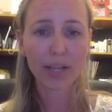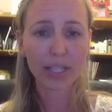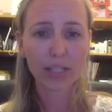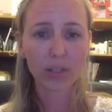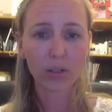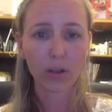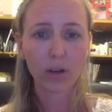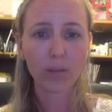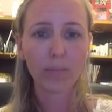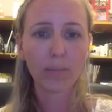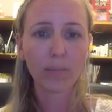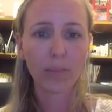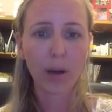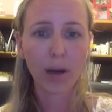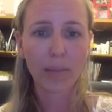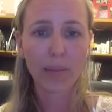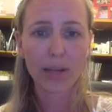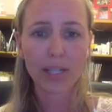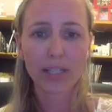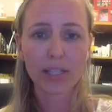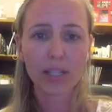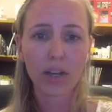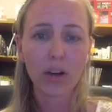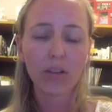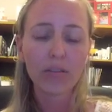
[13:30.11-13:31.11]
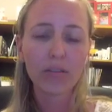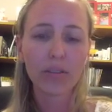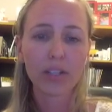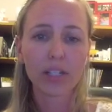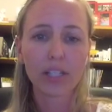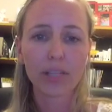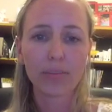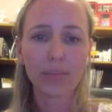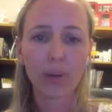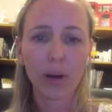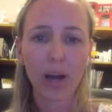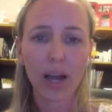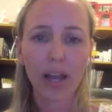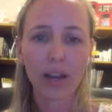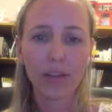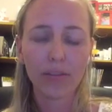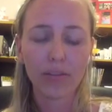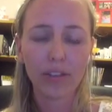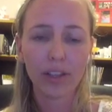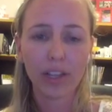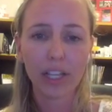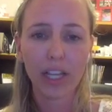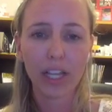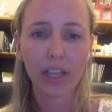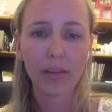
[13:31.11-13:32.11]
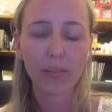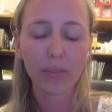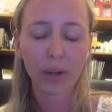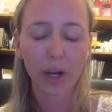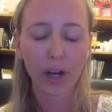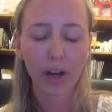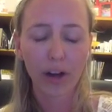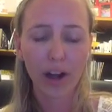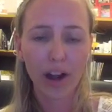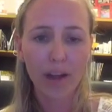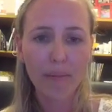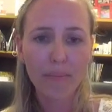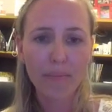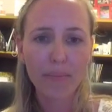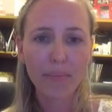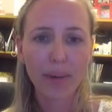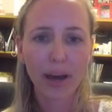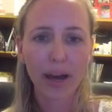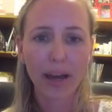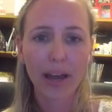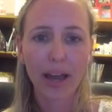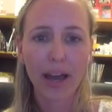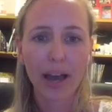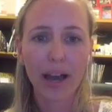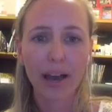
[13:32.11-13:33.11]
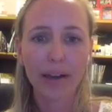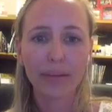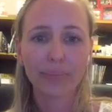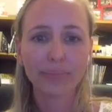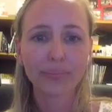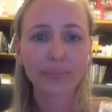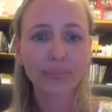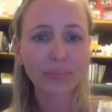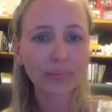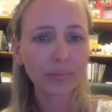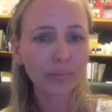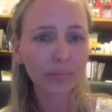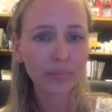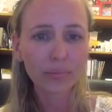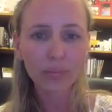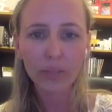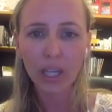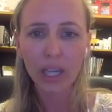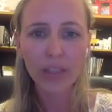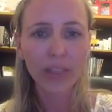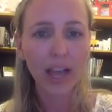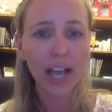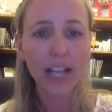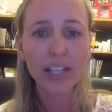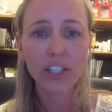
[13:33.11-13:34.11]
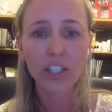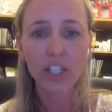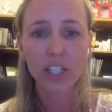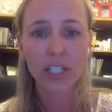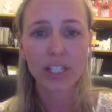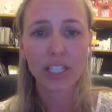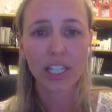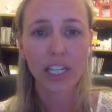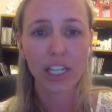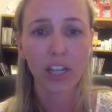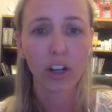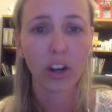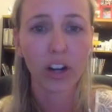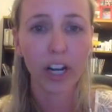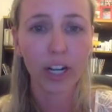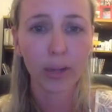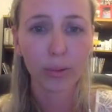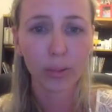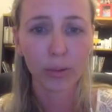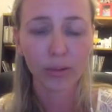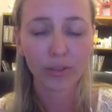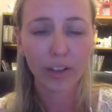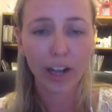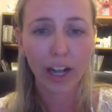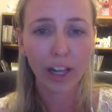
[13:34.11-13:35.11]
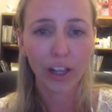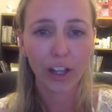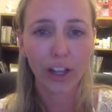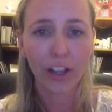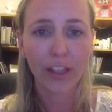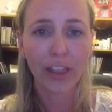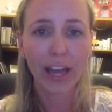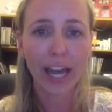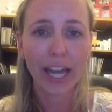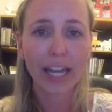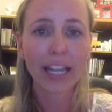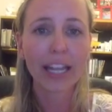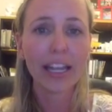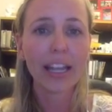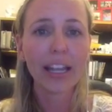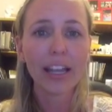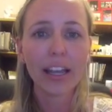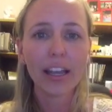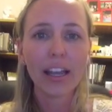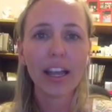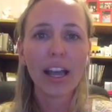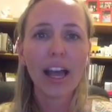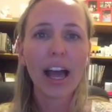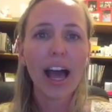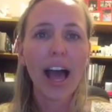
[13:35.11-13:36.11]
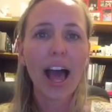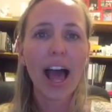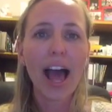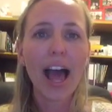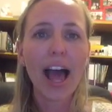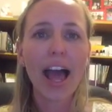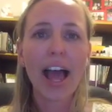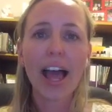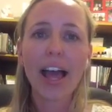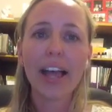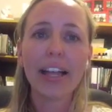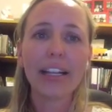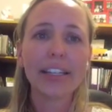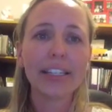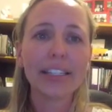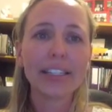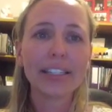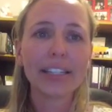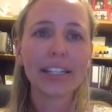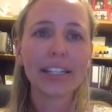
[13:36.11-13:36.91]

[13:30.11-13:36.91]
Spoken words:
It's not by myself, it's by an affiliate program, but that is just incredible value, that. And